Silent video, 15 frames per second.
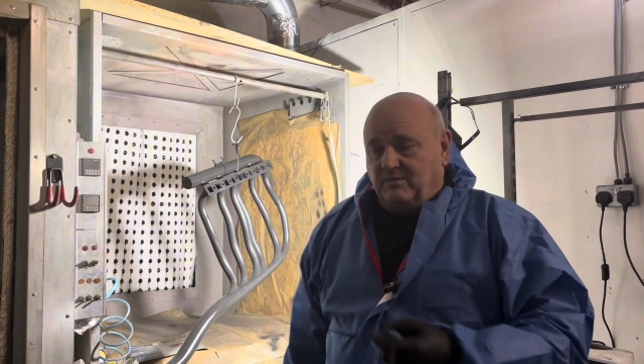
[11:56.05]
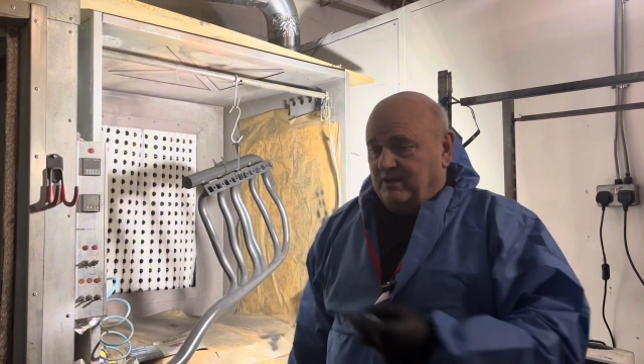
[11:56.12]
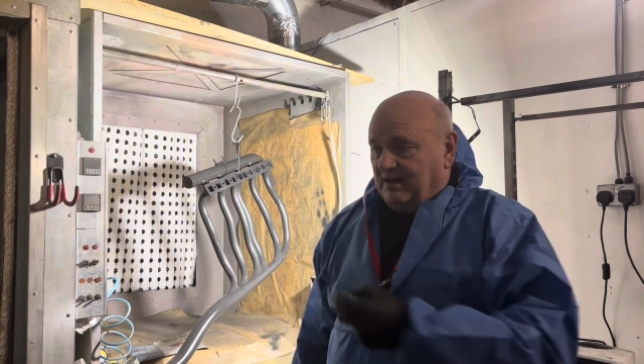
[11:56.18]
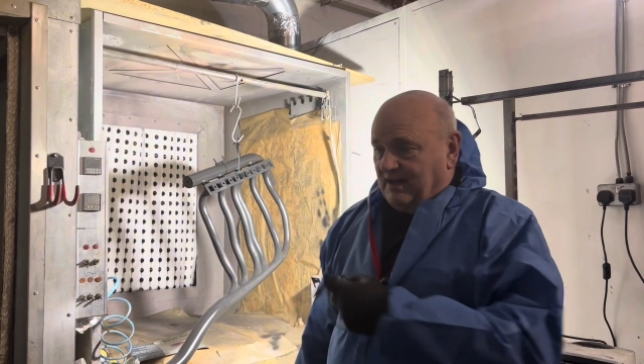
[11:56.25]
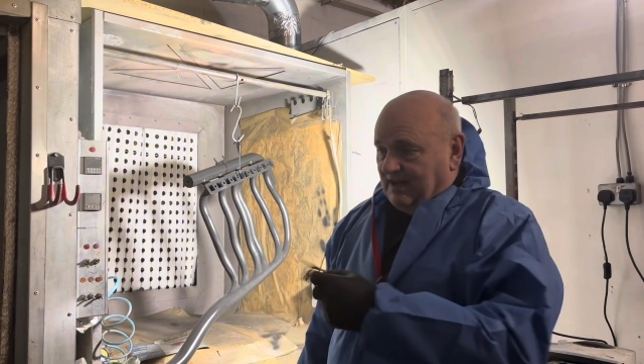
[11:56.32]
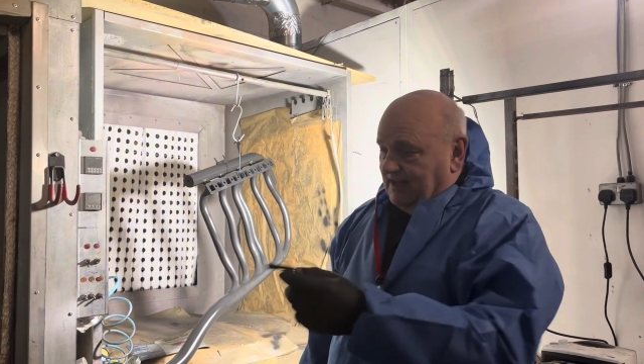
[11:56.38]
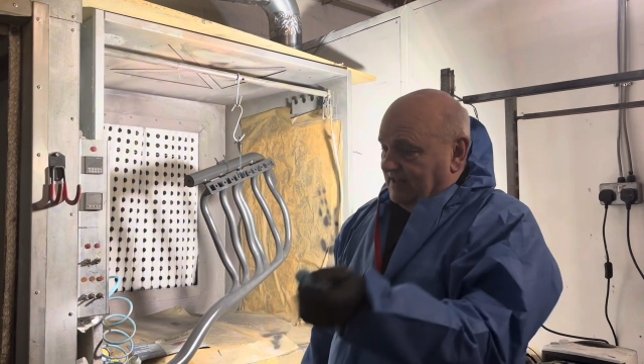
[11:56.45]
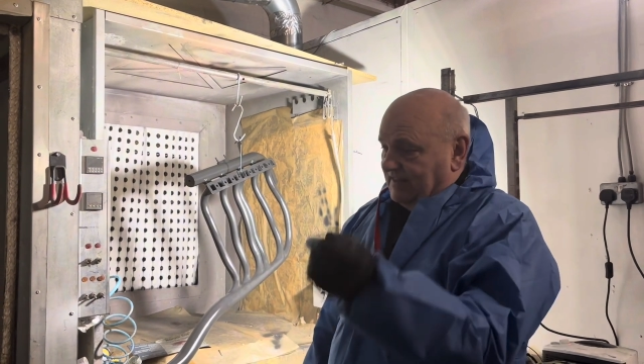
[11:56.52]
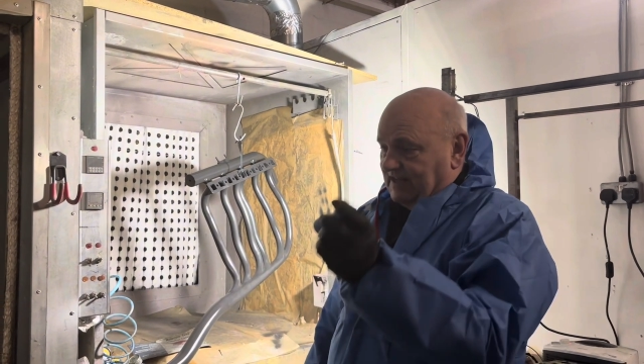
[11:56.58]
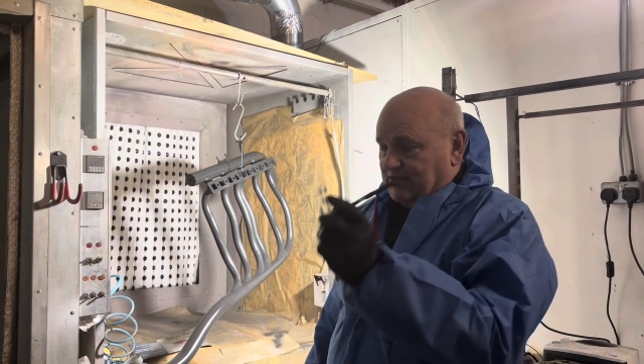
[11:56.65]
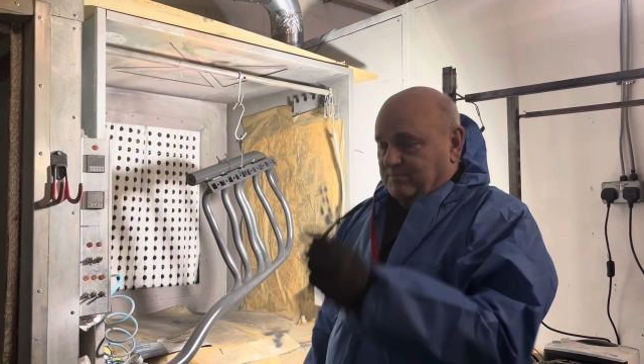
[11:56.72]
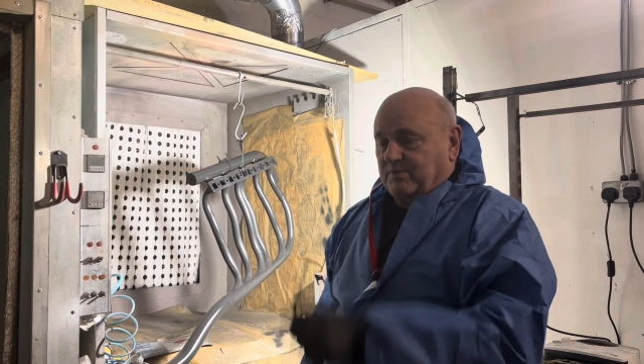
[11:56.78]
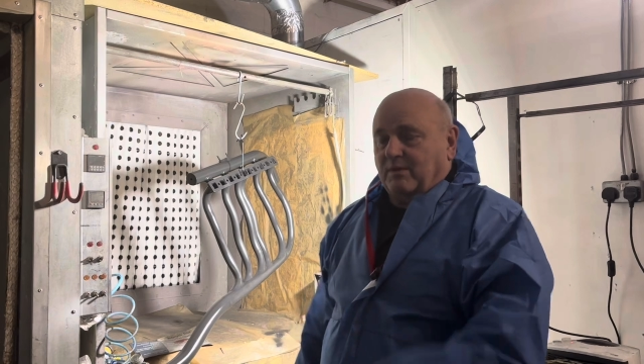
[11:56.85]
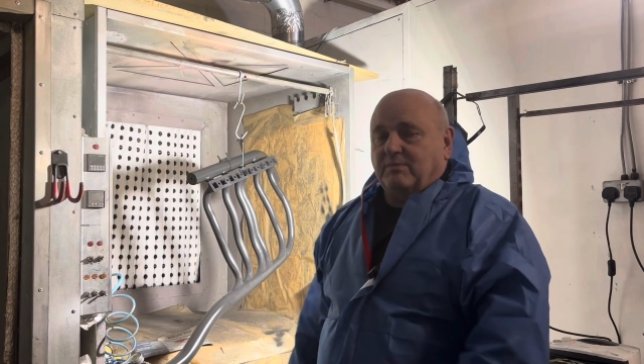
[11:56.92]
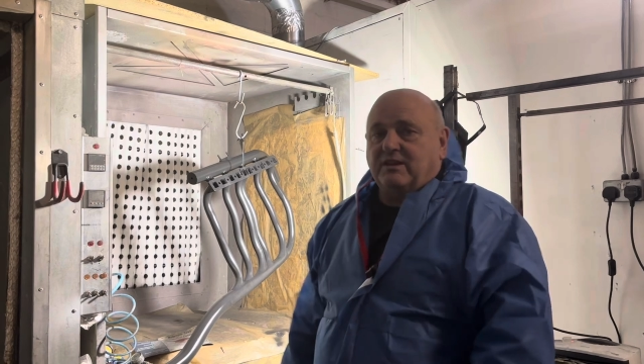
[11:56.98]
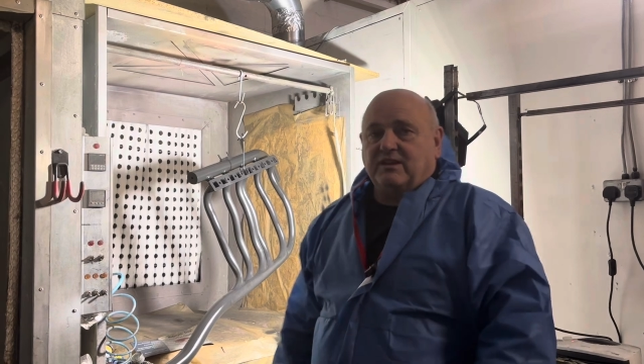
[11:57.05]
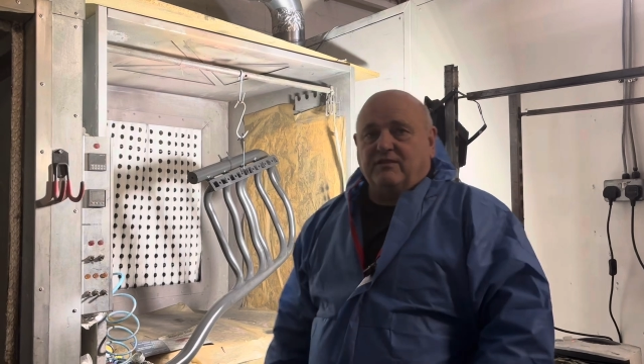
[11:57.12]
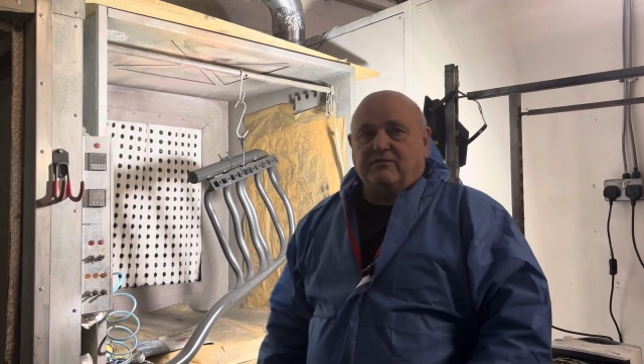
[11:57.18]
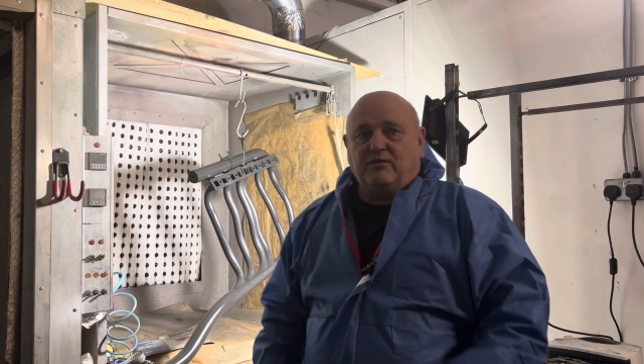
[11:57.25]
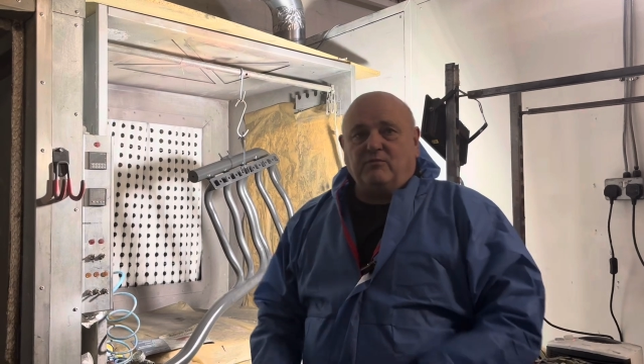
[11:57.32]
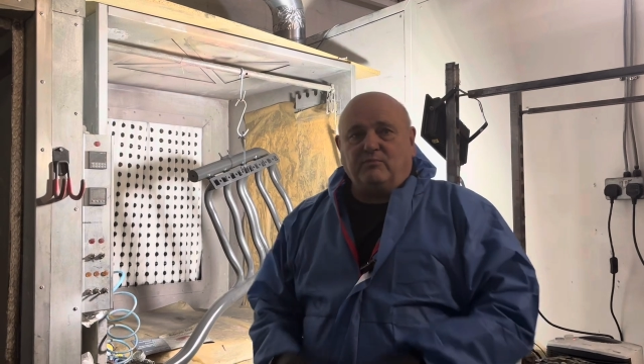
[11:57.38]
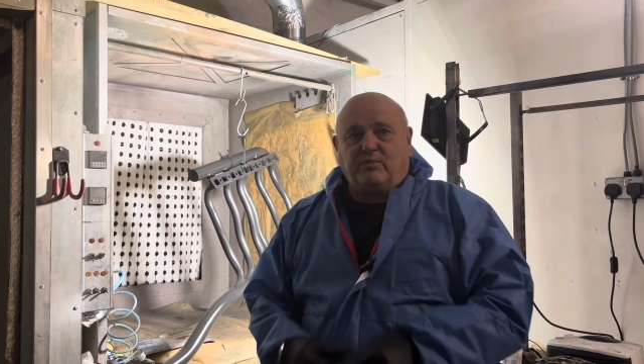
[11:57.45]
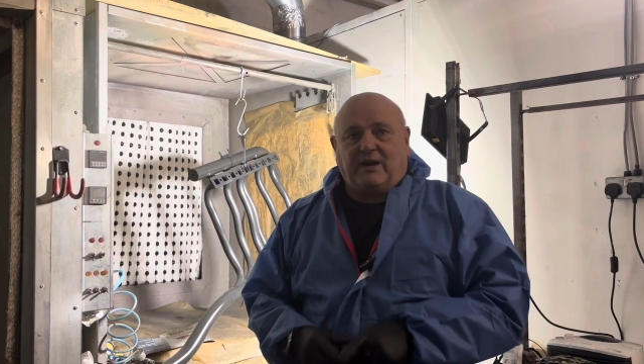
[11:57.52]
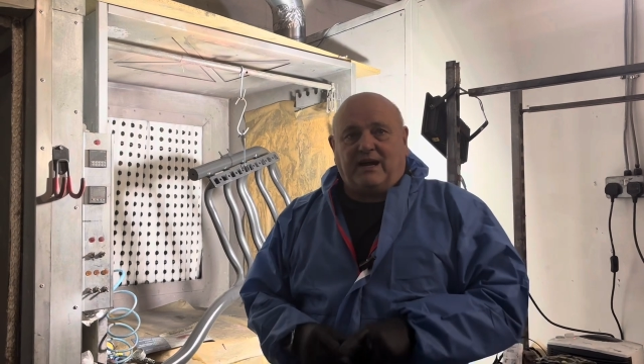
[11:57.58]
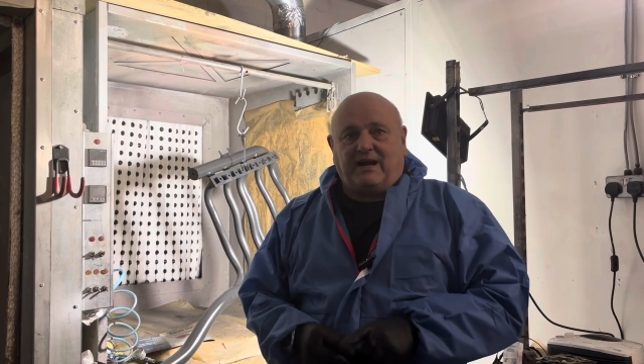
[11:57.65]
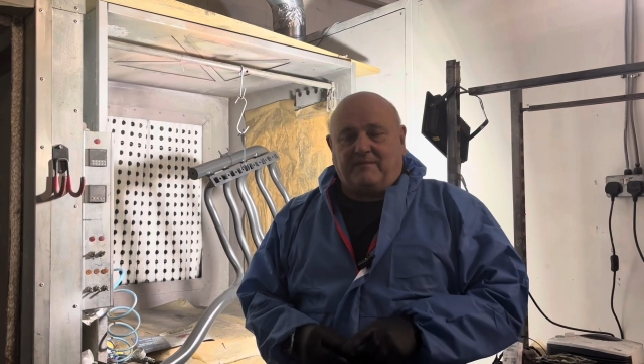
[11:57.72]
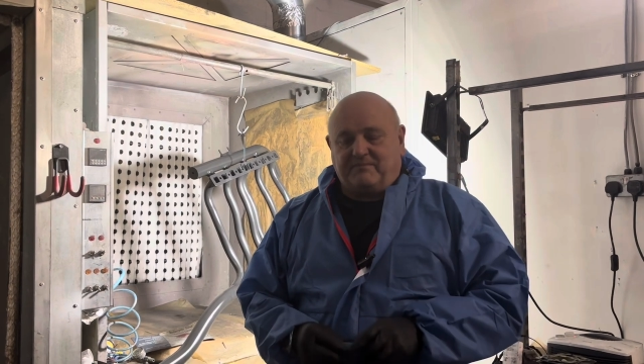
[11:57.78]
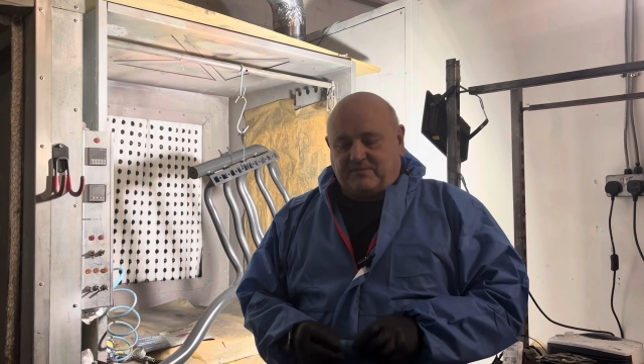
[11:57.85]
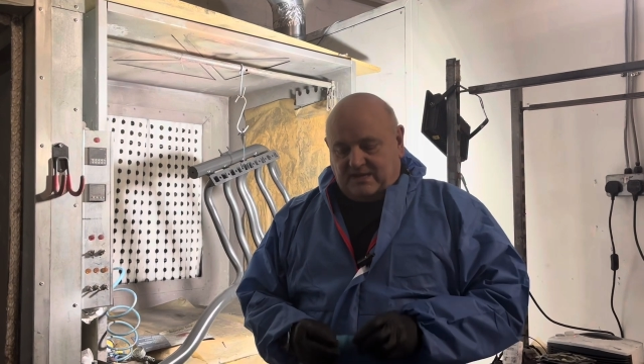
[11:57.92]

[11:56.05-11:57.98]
And that's probably the fun part.